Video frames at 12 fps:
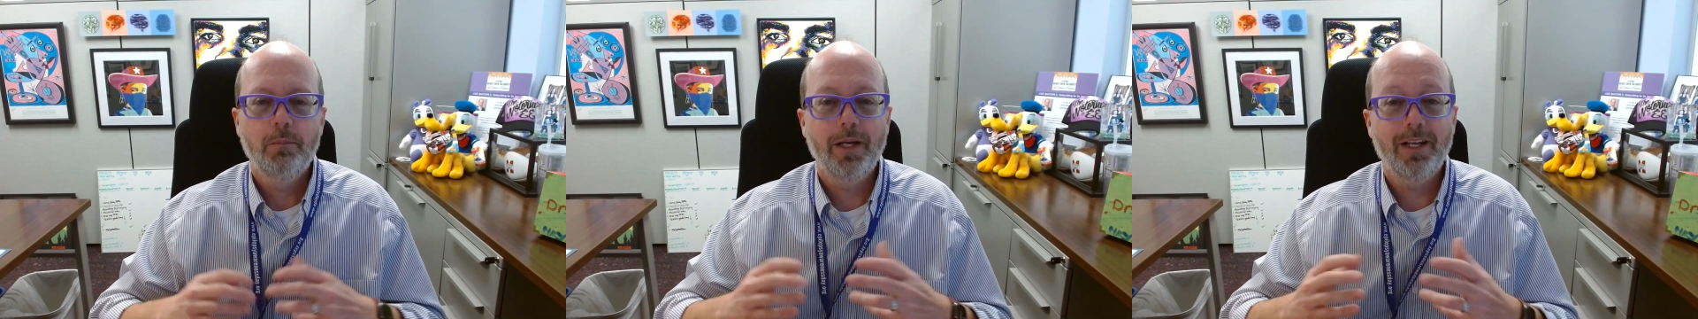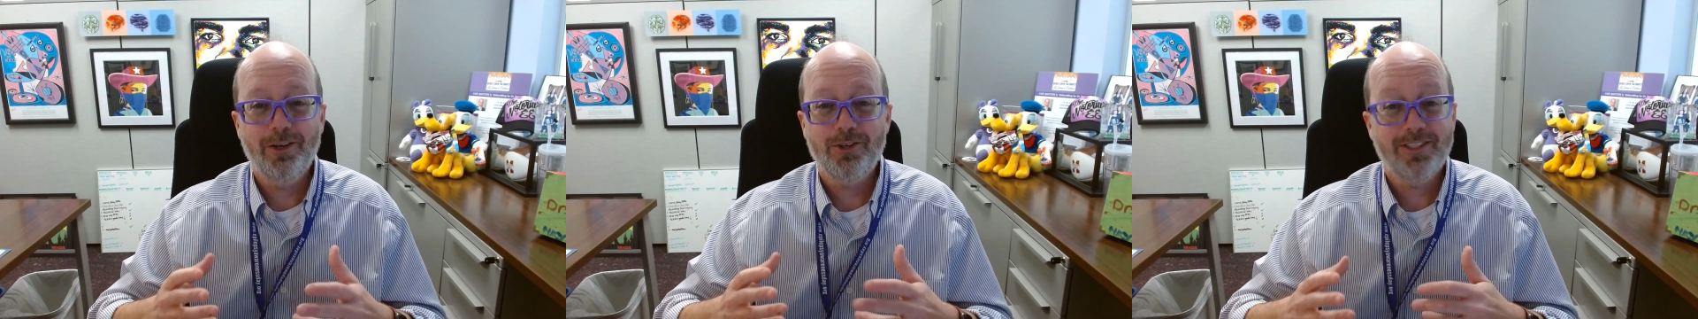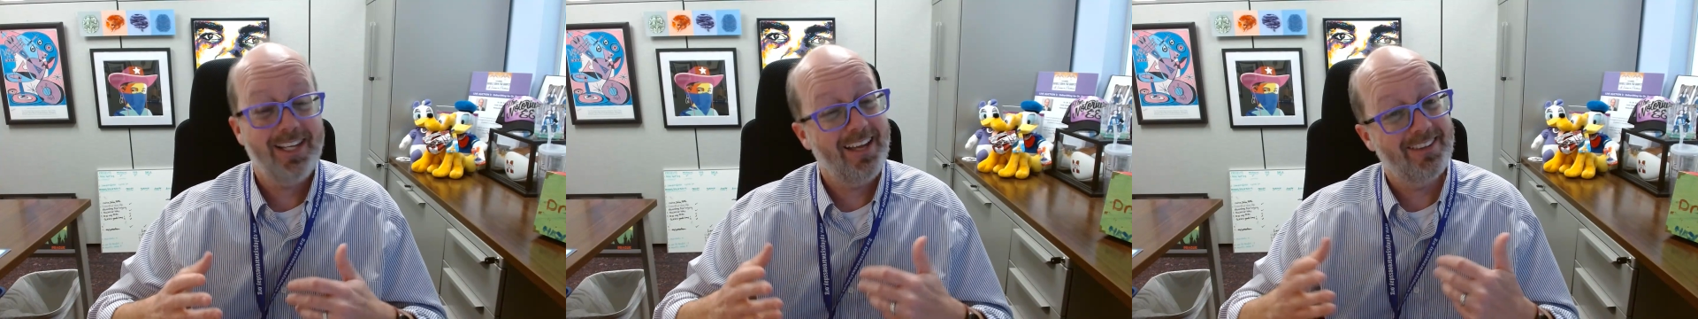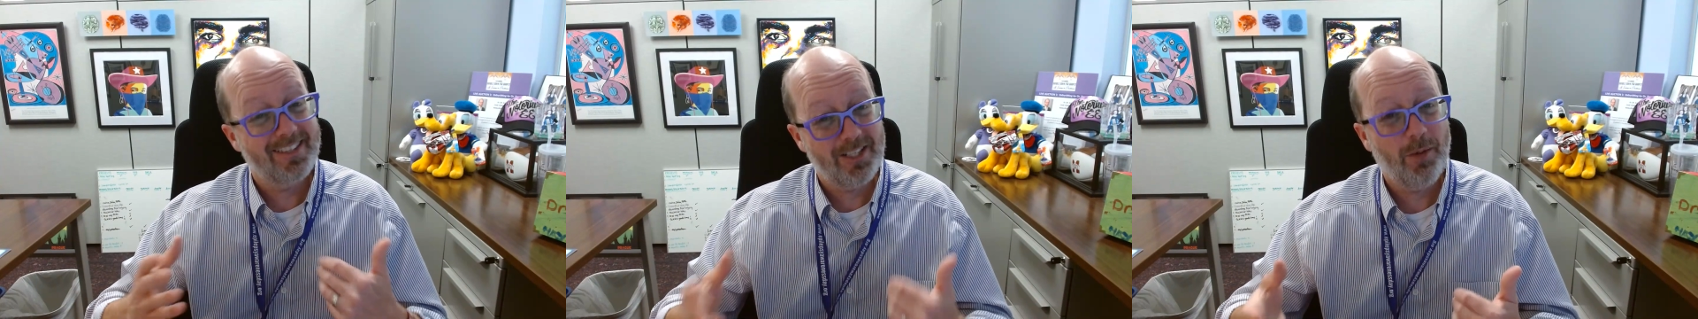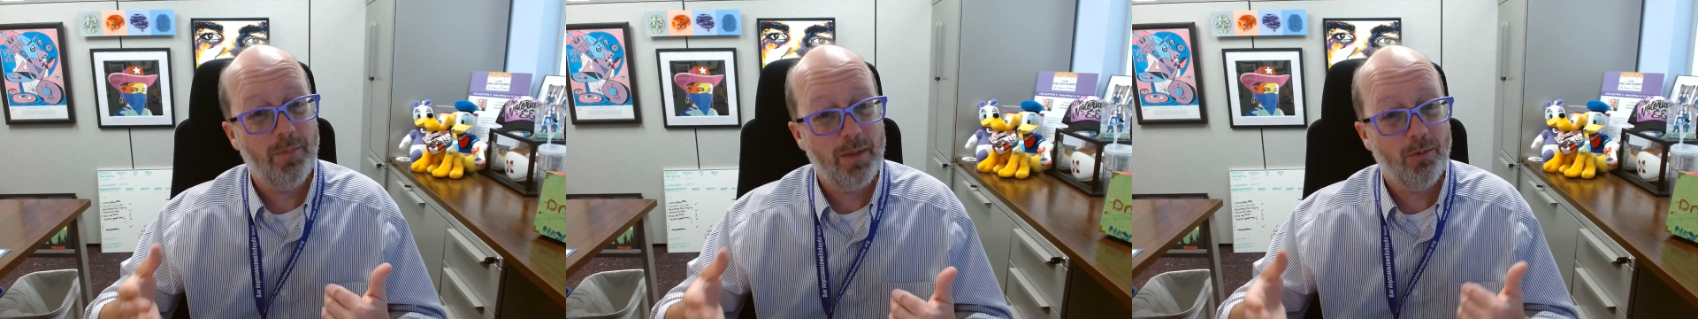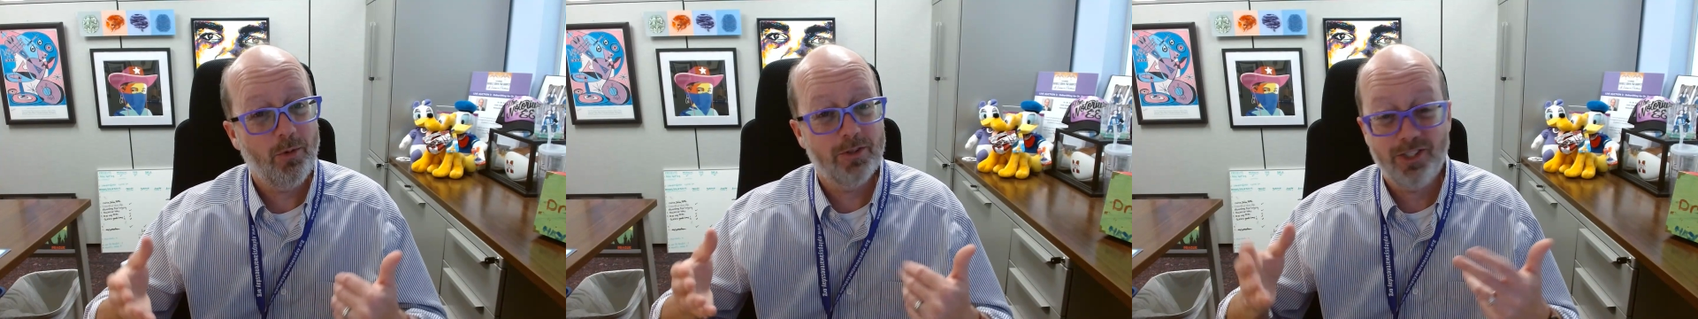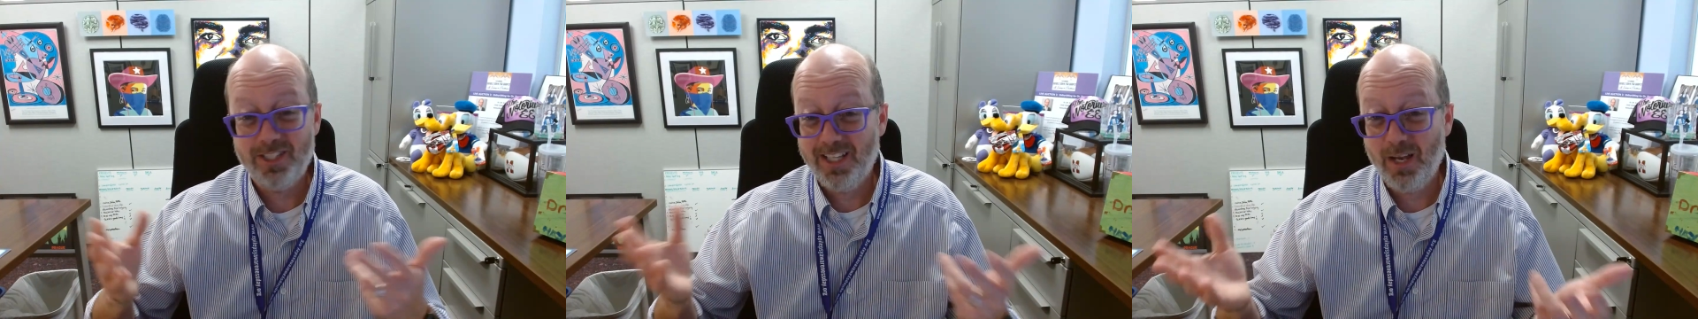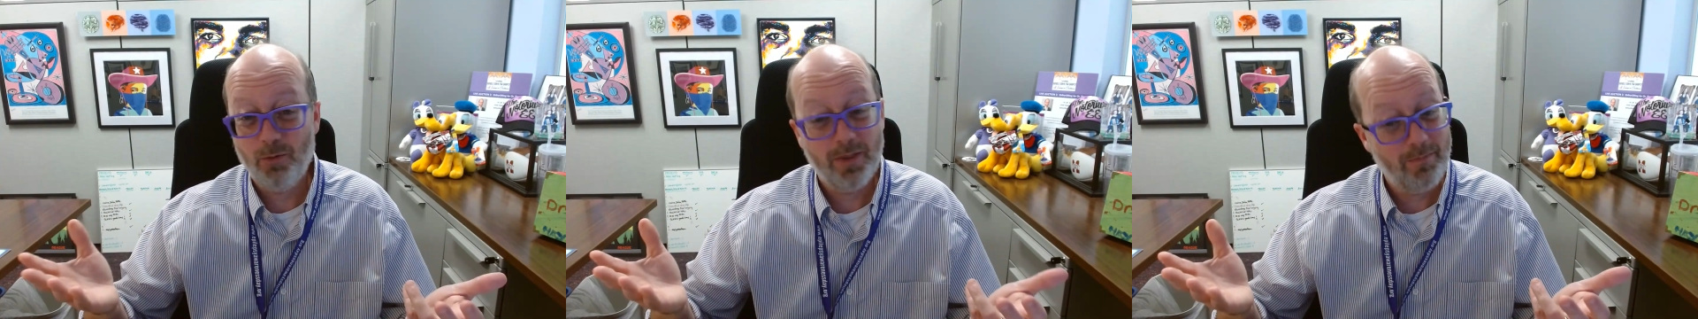But understand that some people, just
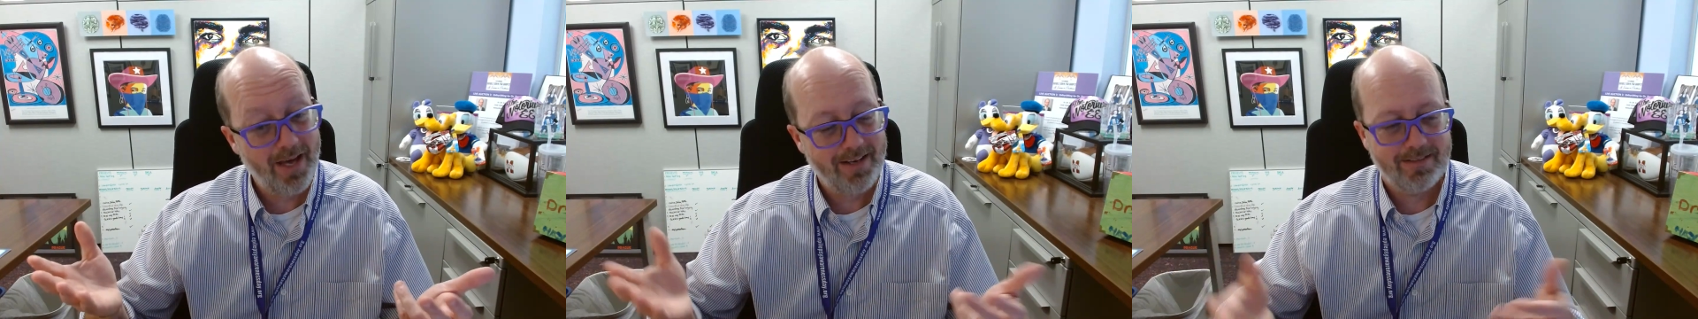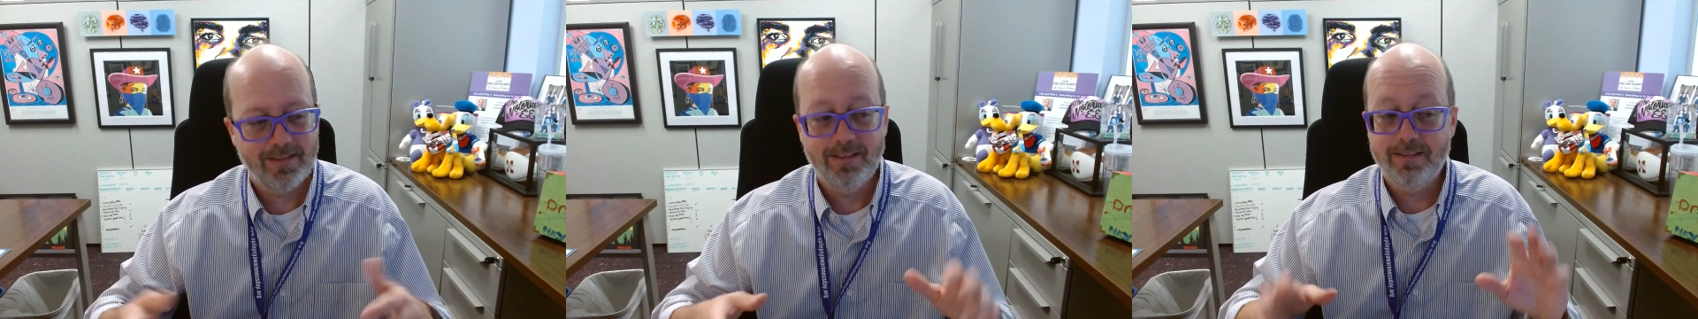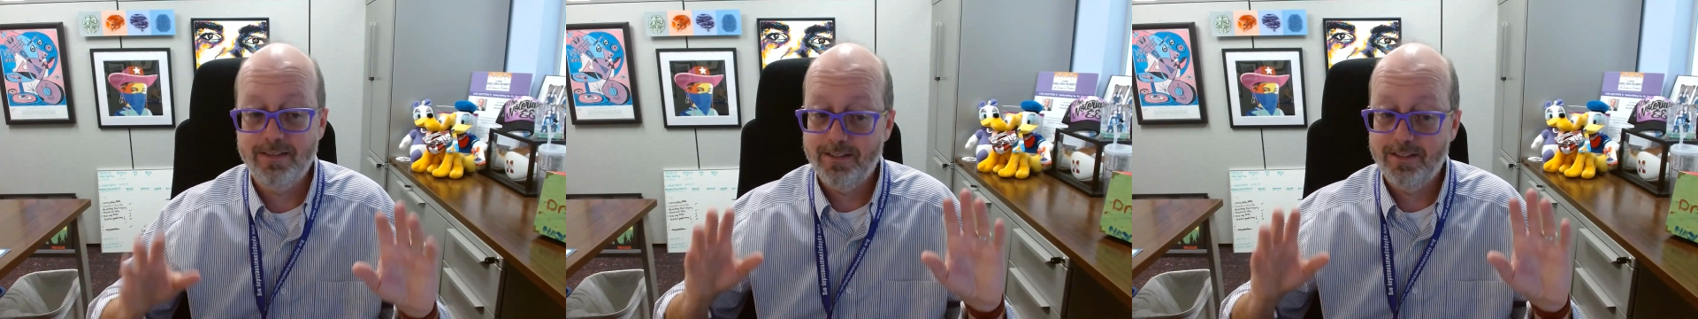like with medicines,